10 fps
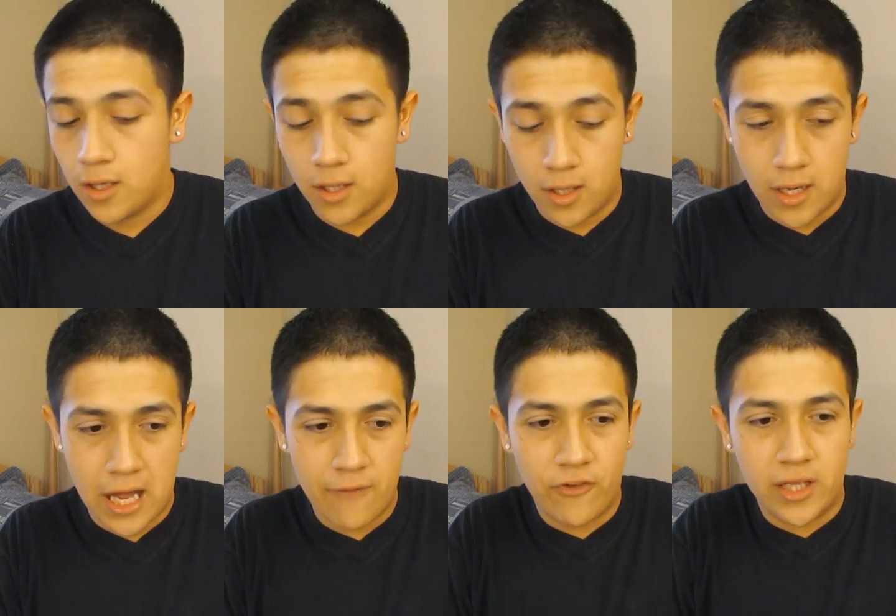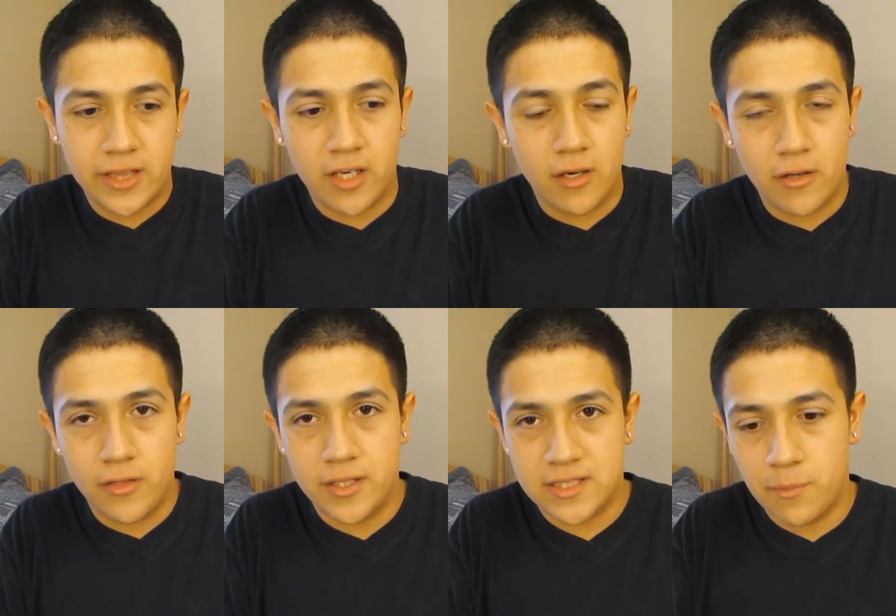I feel like
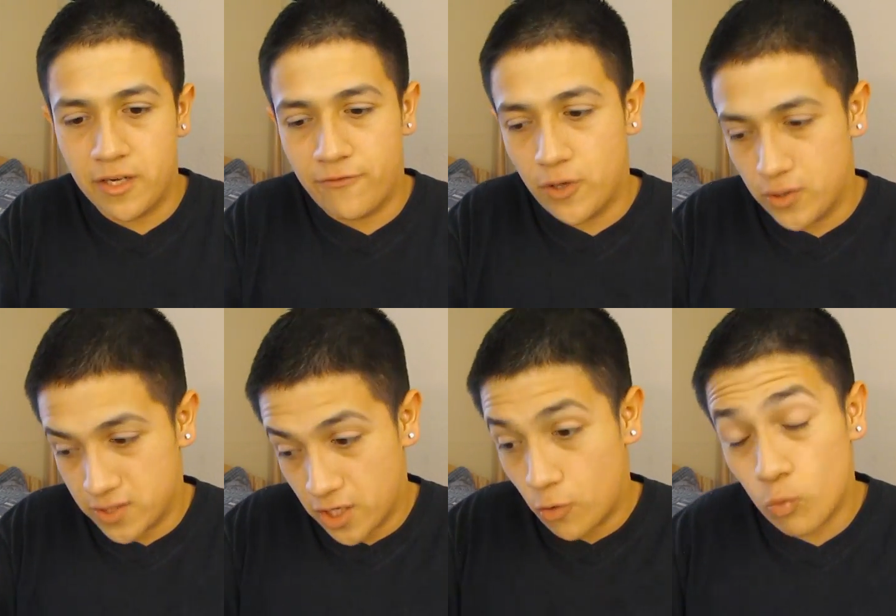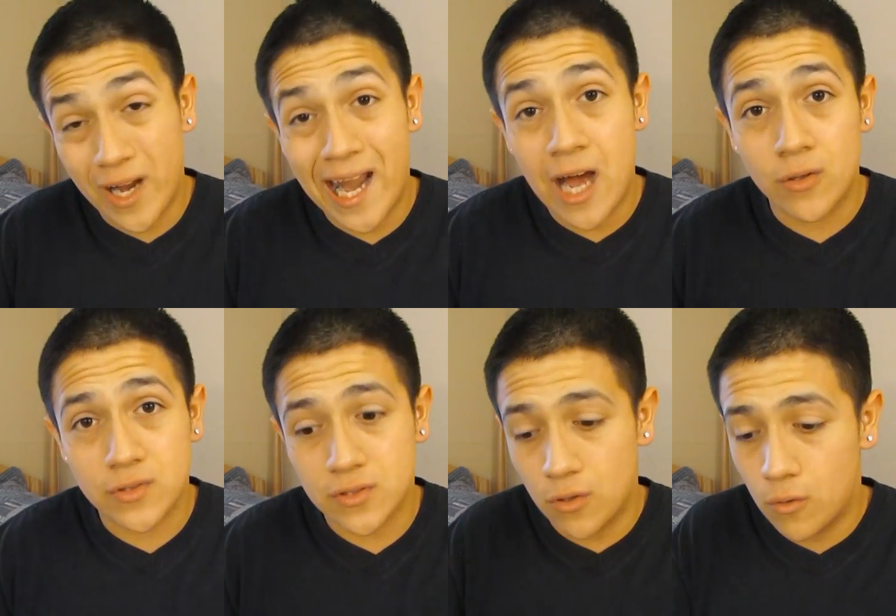the submitted photos are gonna run out,
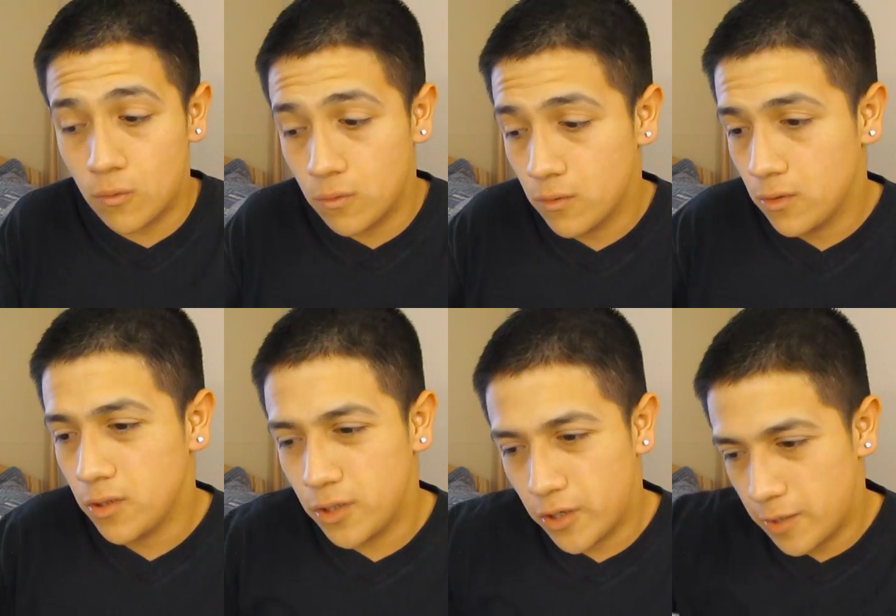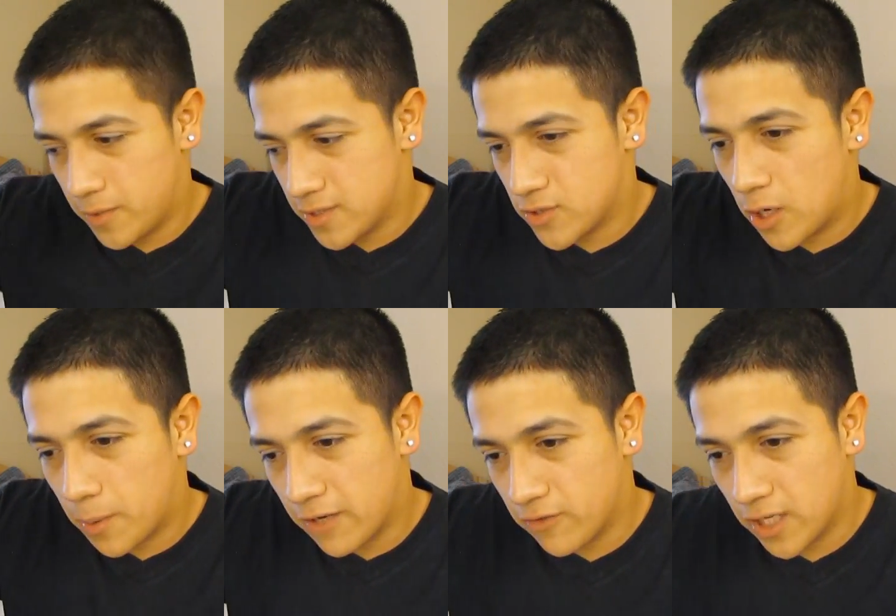so you know what I mean. So I'm
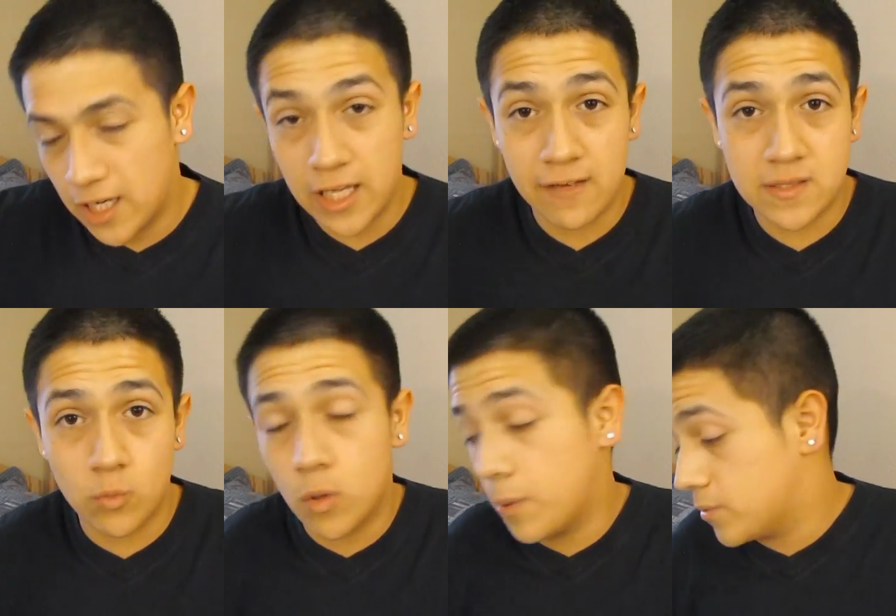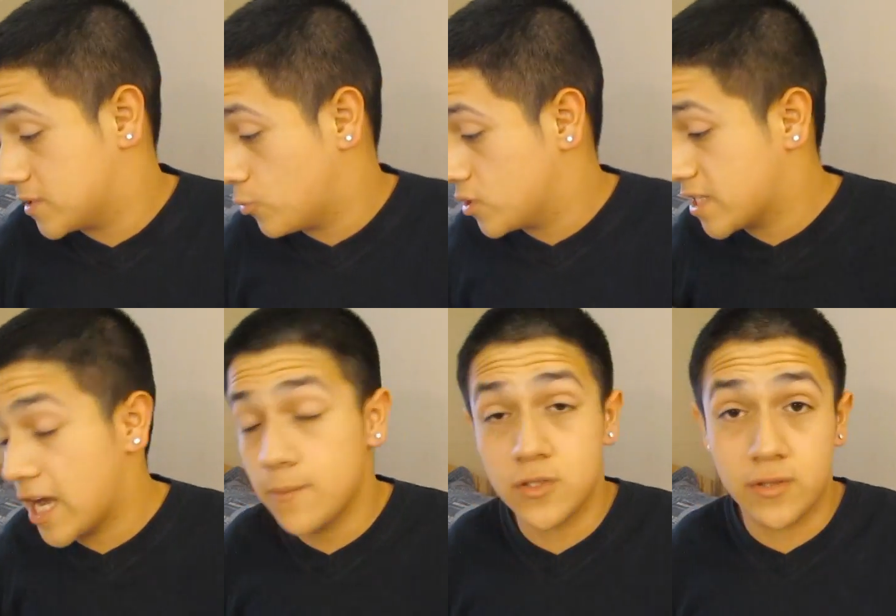gonna give some more people some more
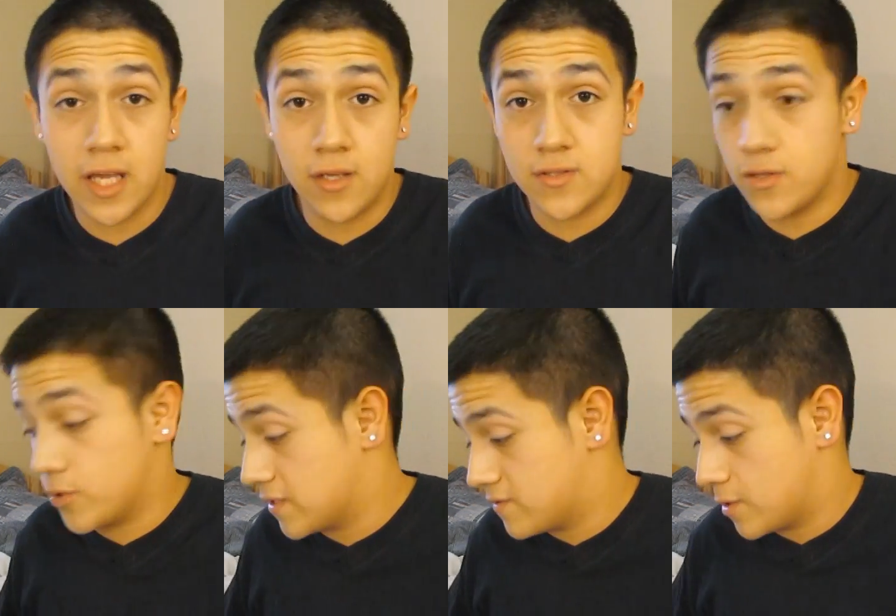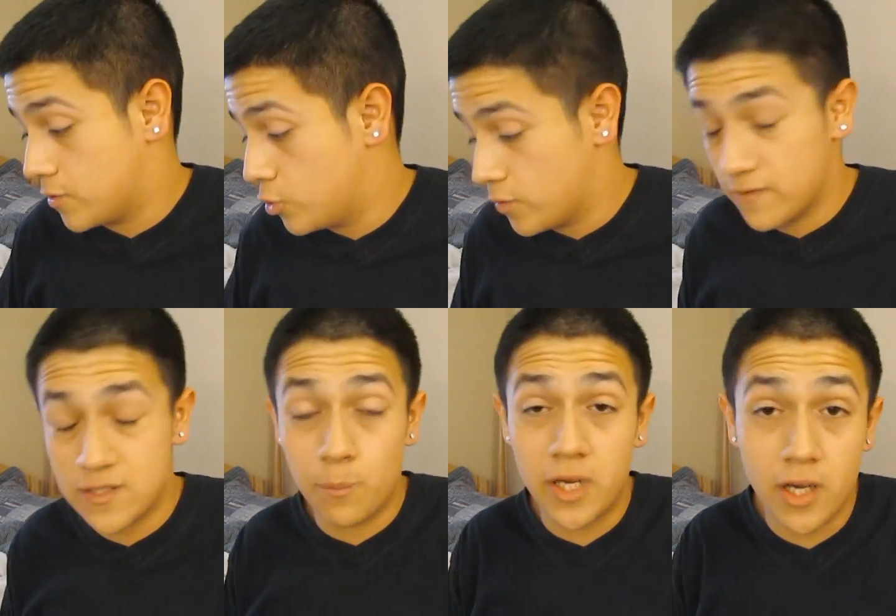time. So thank you to those who have
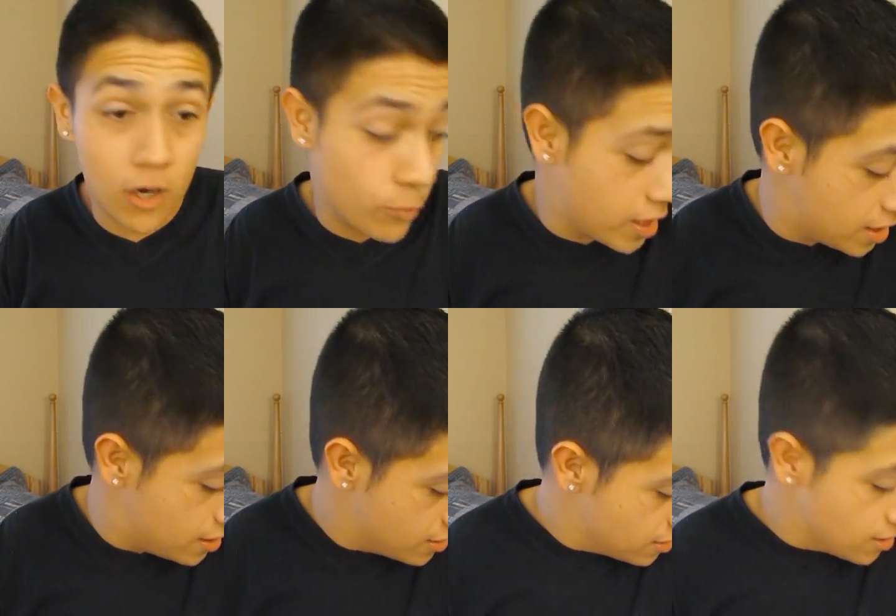submitted already.